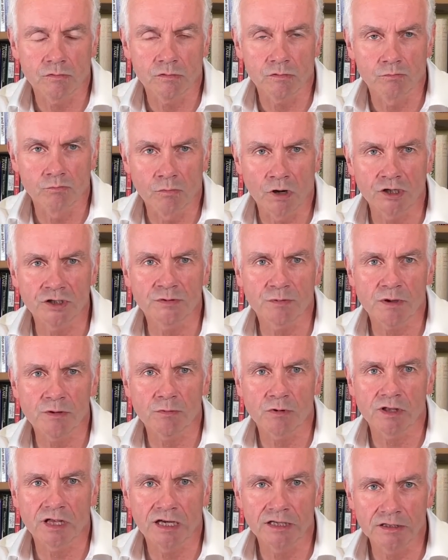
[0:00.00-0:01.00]
most
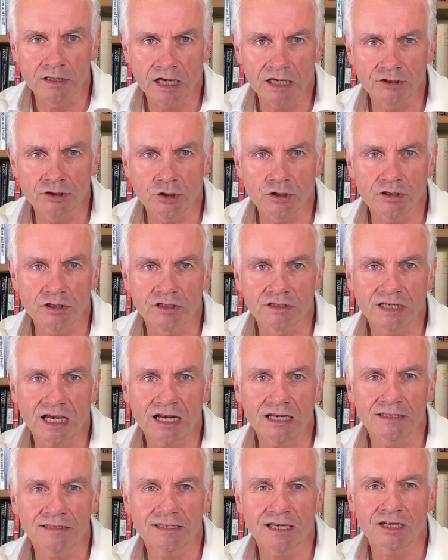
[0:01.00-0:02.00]
people, they're doing the
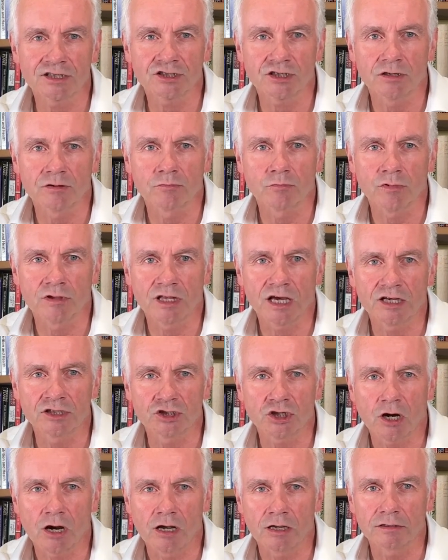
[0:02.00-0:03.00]
daily session with their
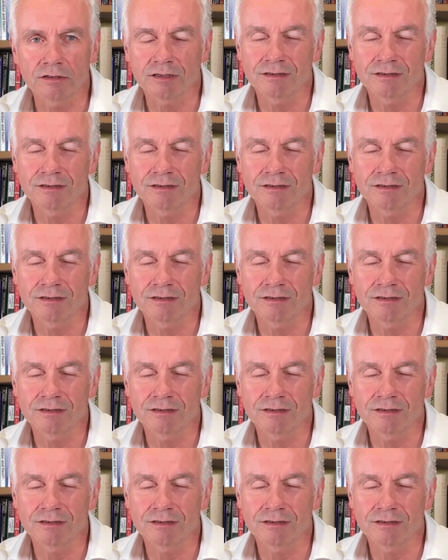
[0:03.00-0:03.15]
child,